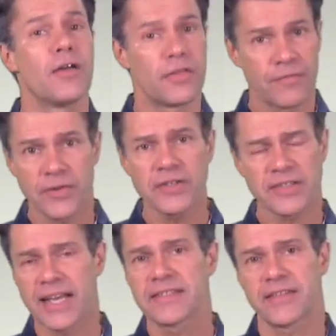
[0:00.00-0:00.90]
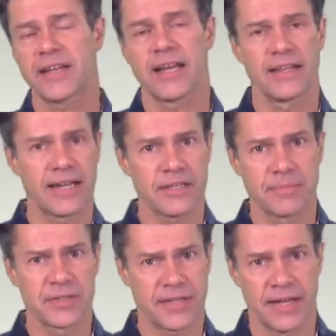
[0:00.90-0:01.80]
The first case study I'd like to
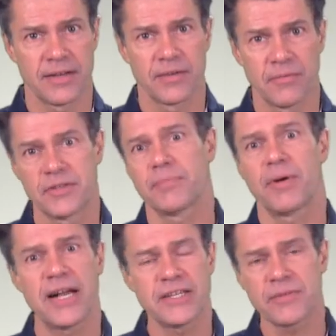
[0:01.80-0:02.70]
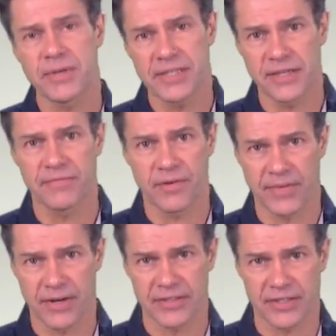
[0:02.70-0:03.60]
present was a project we did for
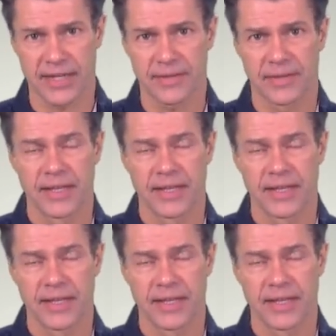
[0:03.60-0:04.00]
Verisign.